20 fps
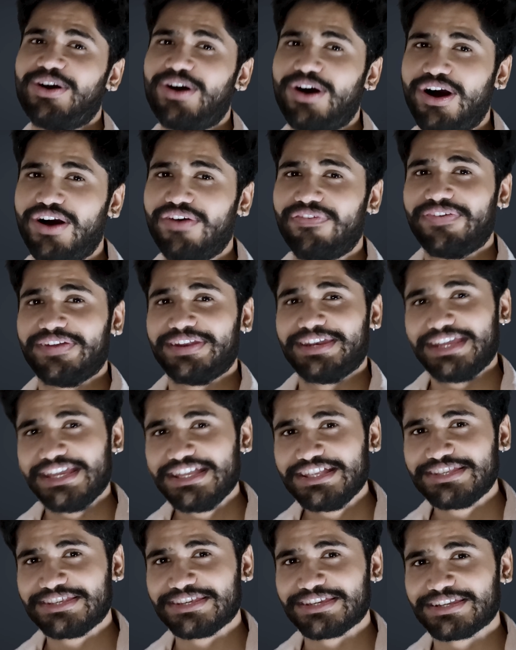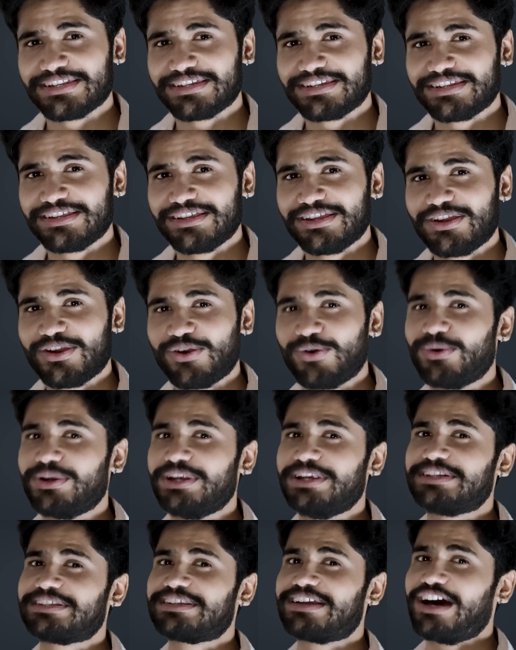of an engine who needs